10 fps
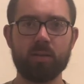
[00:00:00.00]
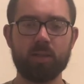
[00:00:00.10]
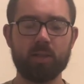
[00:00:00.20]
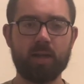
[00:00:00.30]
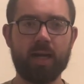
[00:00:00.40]

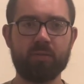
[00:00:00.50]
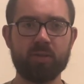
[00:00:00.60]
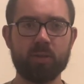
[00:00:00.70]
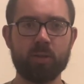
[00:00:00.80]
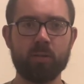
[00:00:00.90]

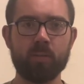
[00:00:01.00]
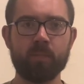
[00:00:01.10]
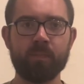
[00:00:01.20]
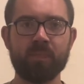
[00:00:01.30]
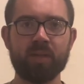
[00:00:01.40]
After
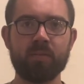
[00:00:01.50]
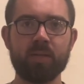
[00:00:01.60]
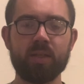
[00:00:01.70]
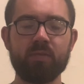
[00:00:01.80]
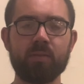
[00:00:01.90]

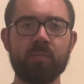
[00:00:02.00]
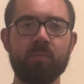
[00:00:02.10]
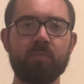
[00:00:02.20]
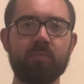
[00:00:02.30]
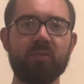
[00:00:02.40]

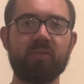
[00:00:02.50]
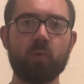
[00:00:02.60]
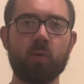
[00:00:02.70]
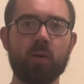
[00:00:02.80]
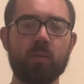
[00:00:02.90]
even
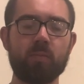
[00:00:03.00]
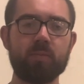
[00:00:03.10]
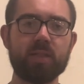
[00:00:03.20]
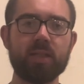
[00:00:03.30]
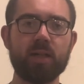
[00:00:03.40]
before
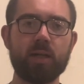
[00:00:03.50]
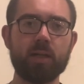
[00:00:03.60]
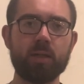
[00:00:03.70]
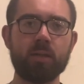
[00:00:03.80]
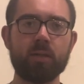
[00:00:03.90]

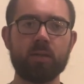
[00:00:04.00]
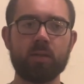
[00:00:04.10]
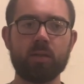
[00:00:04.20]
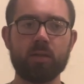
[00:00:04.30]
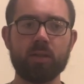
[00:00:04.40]
Dion,
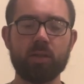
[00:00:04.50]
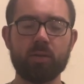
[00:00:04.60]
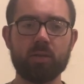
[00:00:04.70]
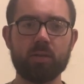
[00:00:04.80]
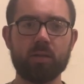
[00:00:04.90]
you know,
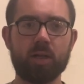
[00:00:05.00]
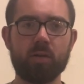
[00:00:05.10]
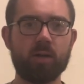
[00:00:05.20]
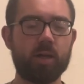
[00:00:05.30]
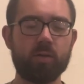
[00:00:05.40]

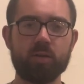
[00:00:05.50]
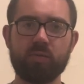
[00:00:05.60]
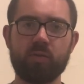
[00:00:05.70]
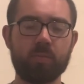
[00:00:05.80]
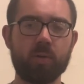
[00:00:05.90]
Colorado as a
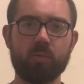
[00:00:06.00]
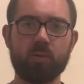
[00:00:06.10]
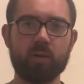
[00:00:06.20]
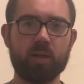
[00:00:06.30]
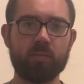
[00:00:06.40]
football
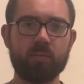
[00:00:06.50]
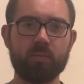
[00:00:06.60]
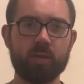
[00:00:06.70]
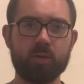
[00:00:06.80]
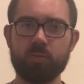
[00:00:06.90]
program,
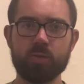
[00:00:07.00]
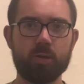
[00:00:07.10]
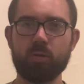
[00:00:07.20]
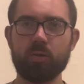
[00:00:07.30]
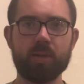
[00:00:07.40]

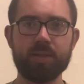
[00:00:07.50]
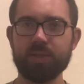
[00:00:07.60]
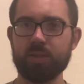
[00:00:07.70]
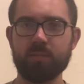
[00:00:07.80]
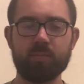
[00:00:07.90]
struggled
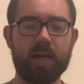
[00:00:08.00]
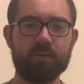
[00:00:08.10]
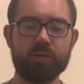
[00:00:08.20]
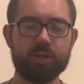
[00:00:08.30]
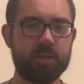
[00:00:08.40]
immensely,
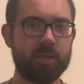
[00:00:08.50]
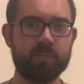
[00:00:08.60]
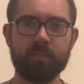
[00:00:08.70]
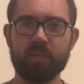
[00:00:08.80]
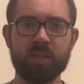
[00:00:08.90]
averaging,
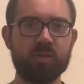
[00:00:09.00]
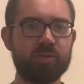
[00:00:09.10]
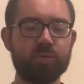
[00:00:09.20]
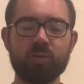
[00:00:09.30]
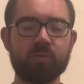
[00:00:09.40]

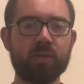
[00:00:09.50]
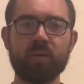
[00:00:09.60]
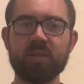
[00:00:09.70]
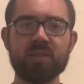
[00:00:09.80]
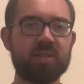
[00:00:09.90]
2-3
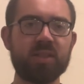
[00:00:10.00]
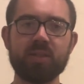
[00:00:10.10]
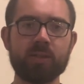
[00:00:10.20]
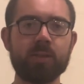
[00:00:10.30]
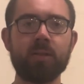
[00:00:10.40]
wins a
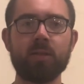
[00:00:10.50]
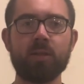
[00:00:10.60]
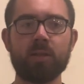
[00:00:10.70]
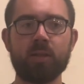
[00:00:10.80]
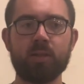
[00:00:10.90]
season.
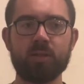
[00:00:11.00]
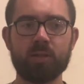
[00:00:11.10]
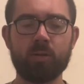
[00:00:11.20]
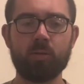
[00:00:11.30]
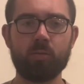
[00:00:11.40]

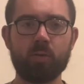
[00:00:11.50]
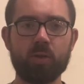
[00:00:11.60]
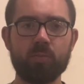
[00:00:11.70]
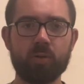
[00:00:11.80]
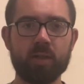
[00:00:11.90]
So when
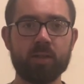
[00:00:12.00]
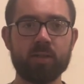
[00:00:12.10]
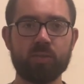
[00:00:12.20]
you bring in